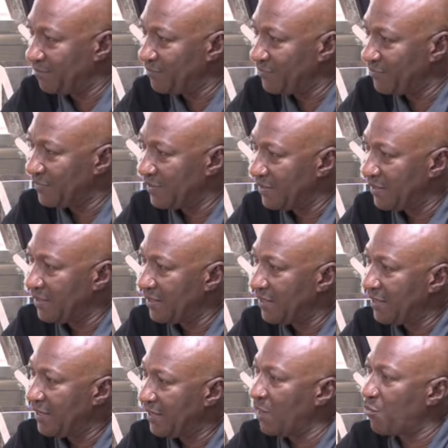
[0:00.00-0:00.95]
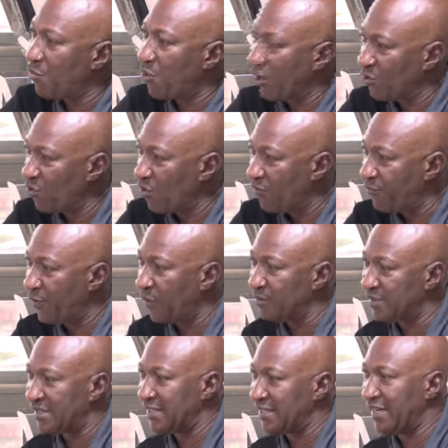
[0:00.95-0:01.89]
No one will
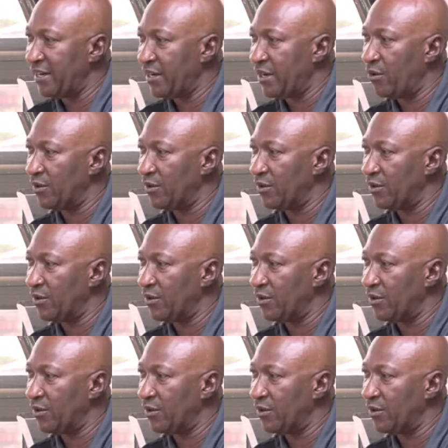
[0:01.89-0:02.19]
form in the air